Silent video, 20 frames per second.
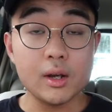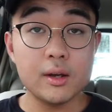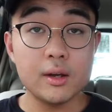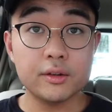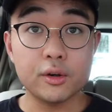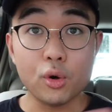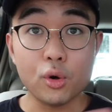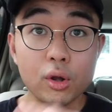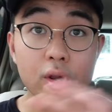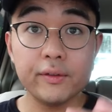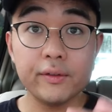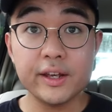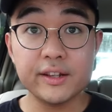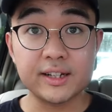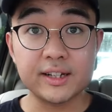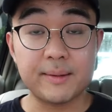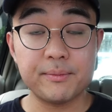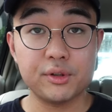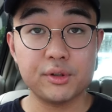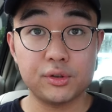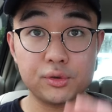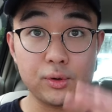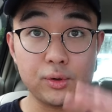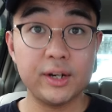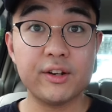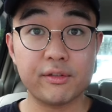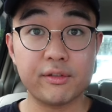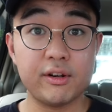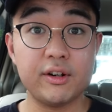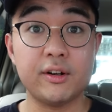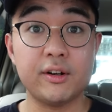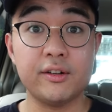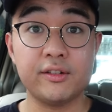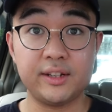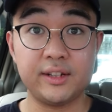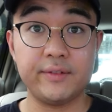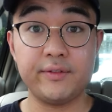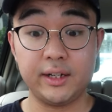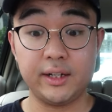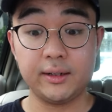So all of this comes to
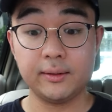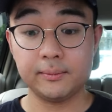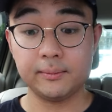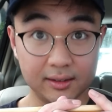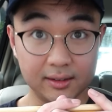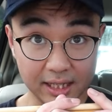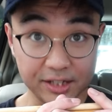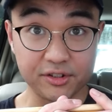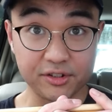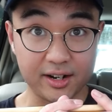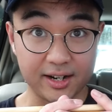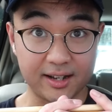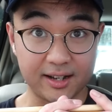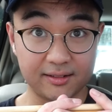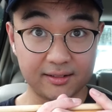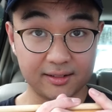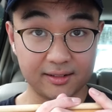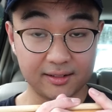$23.70. Let's try it out.